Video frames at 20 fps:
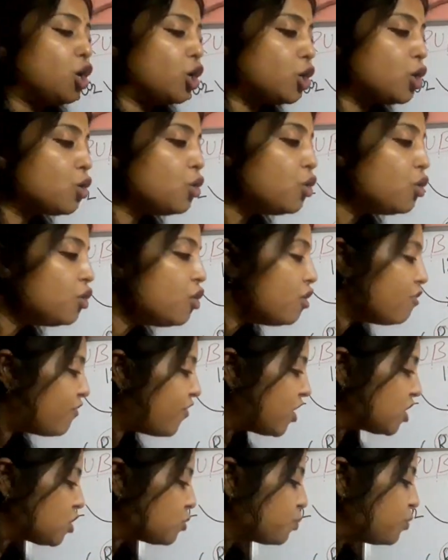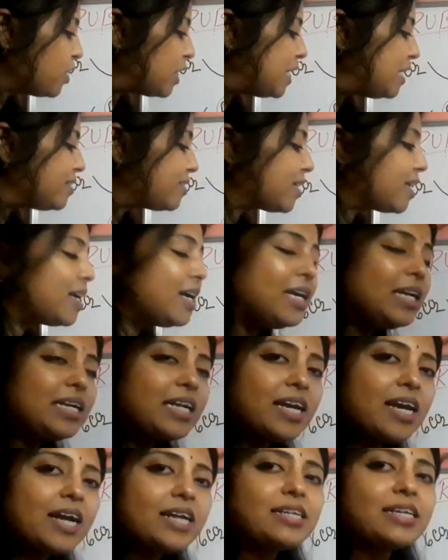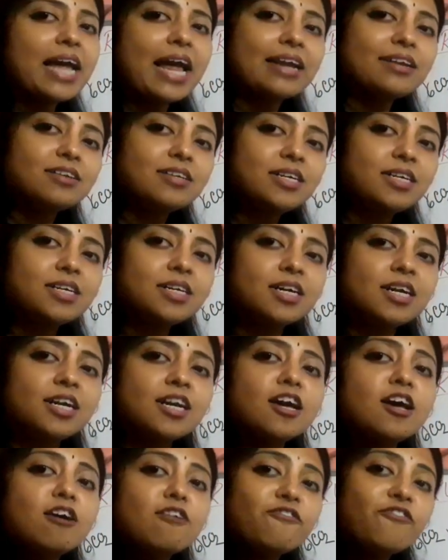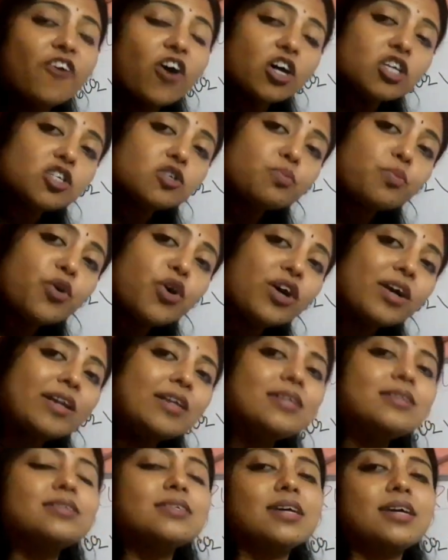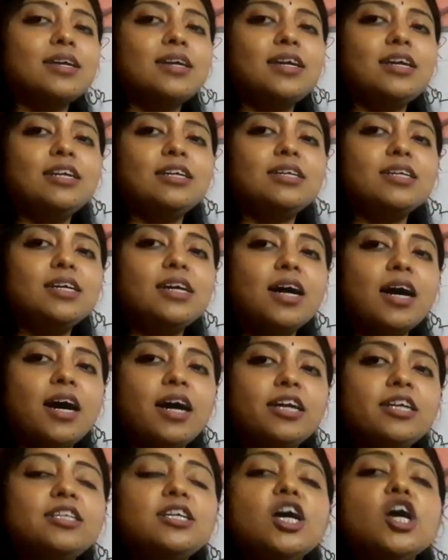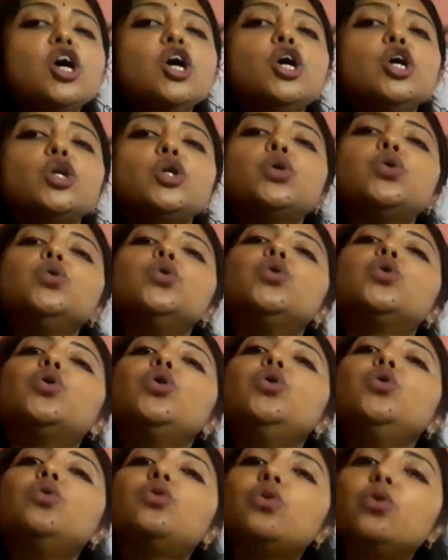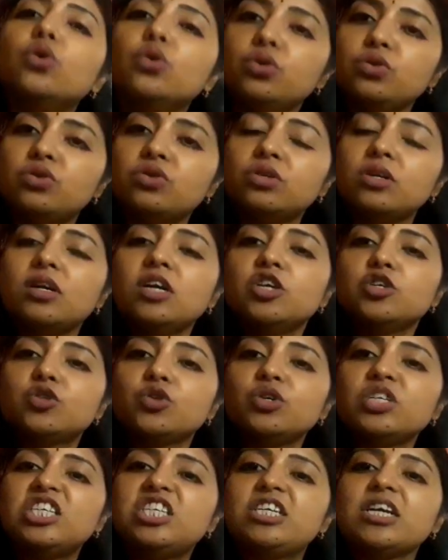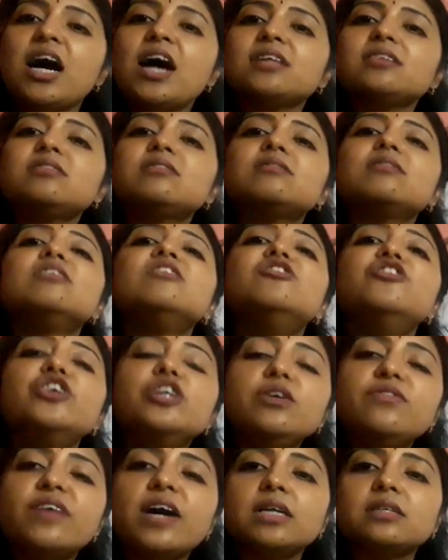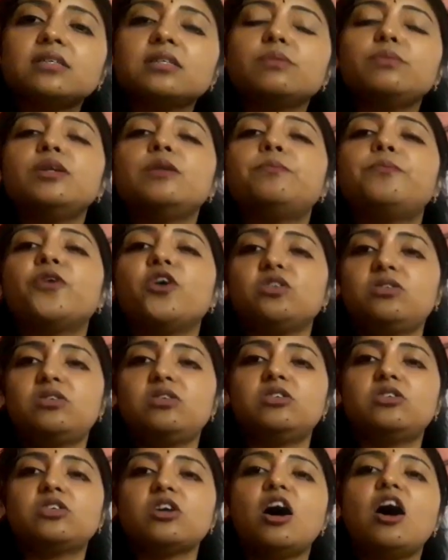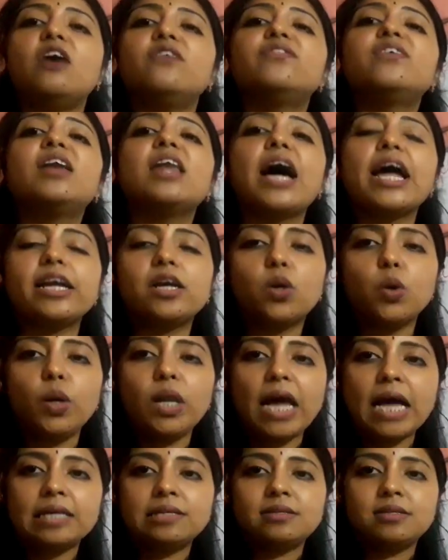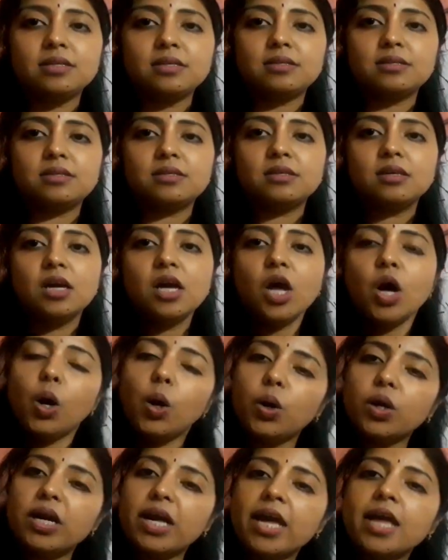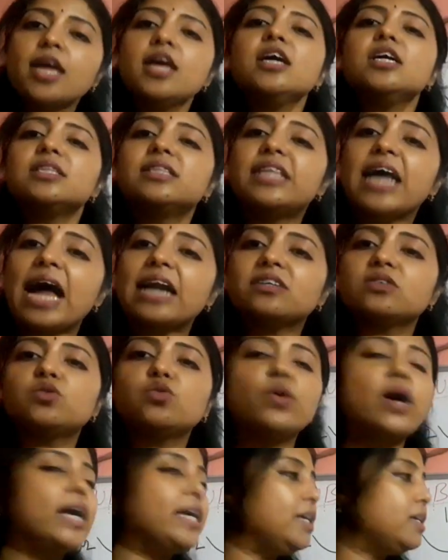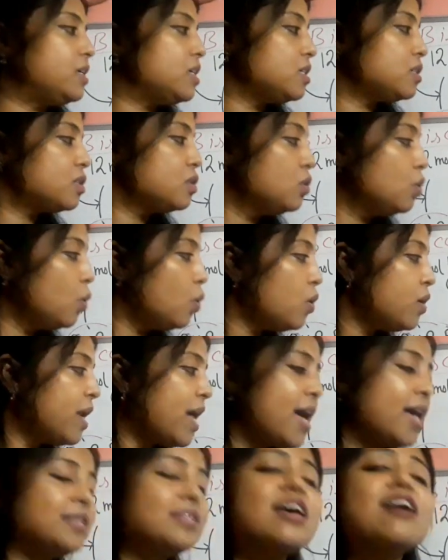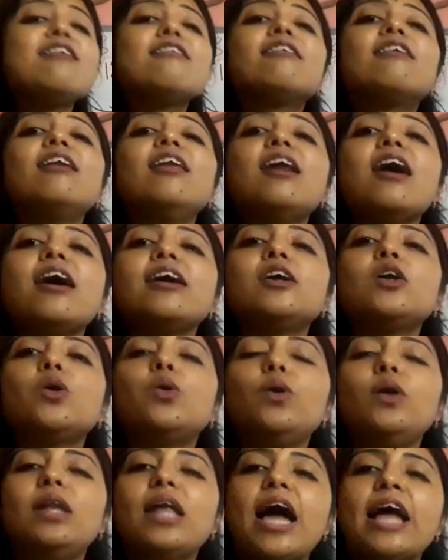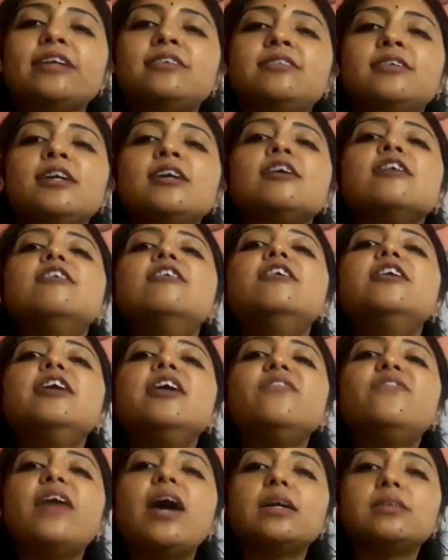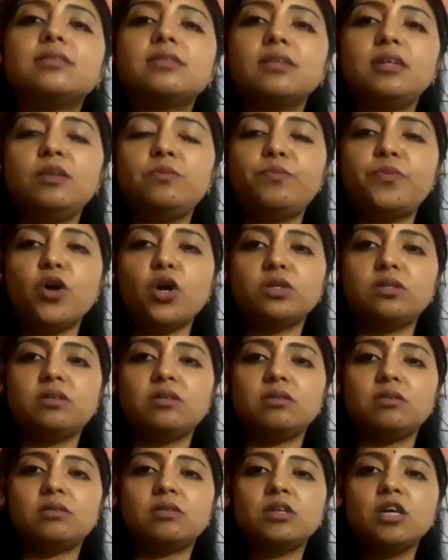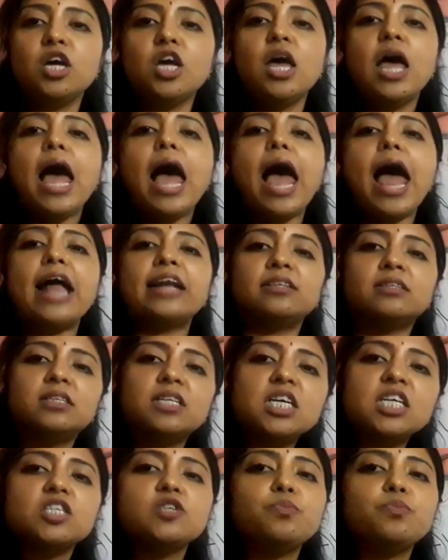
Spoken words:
to phosphoglyceraldehyde, and here phosphoglyceraldehyde to glucose. So just reversible process of glycolysis. Okay, that's why it is known as glycolytic reversal process. And this